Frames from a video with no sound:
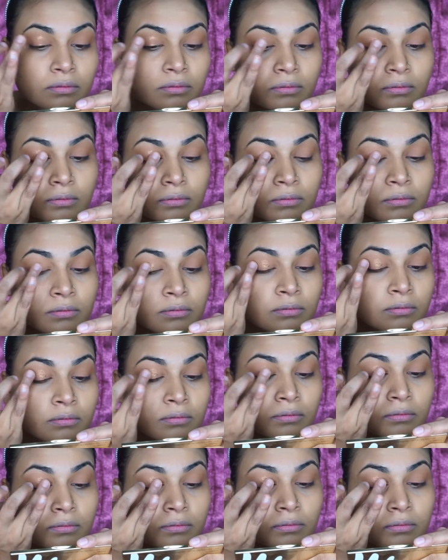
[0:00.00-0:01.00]

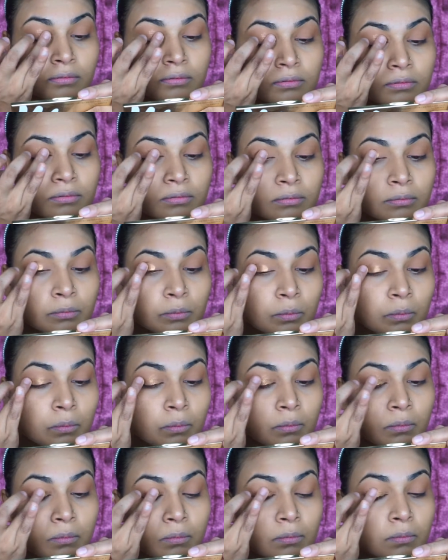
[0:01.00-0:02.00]

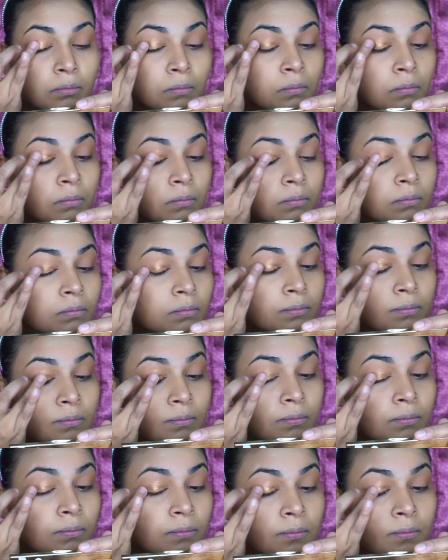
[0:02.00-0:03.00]

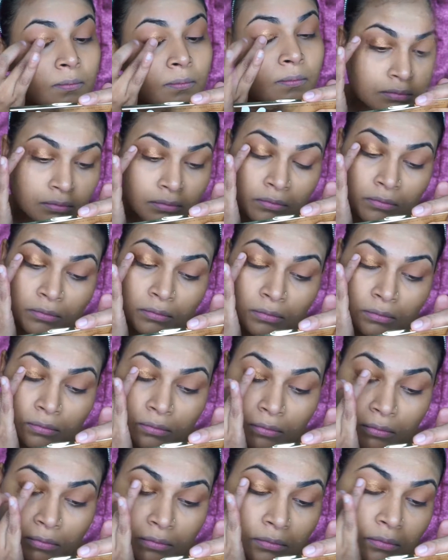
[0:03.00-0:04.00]

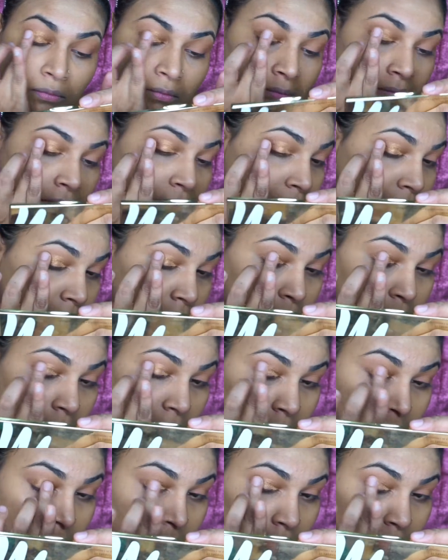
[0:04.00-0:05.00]

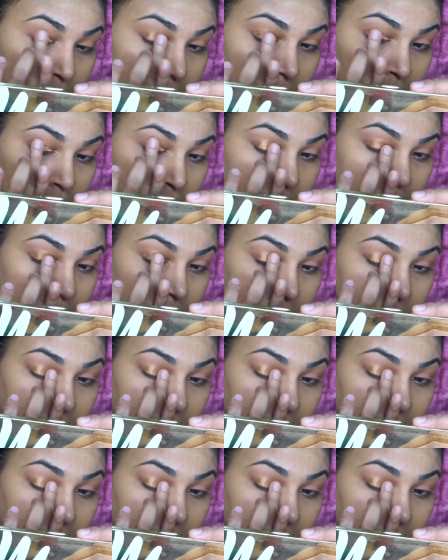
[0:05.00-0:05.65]
Nobody speaks.